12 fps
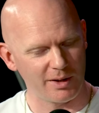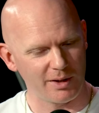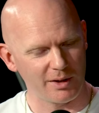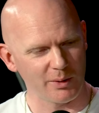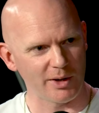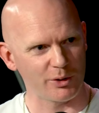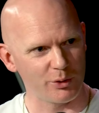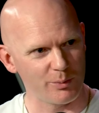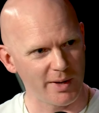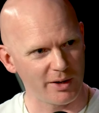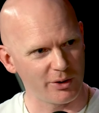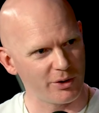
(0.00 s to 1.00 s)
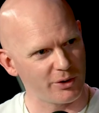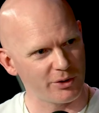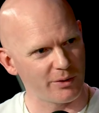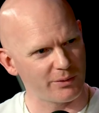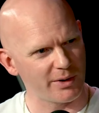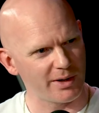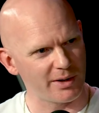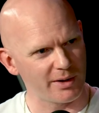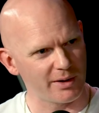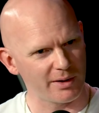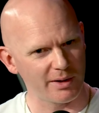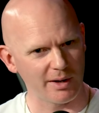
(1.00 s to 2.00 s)
quite good men who are not very
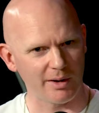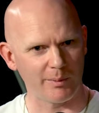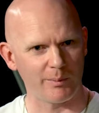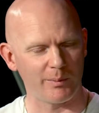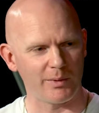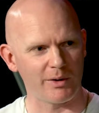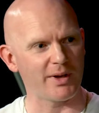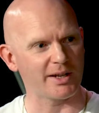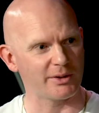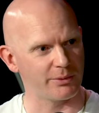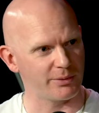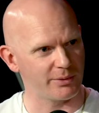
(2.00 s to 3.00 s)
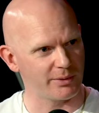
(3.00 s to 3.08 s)
um, effective.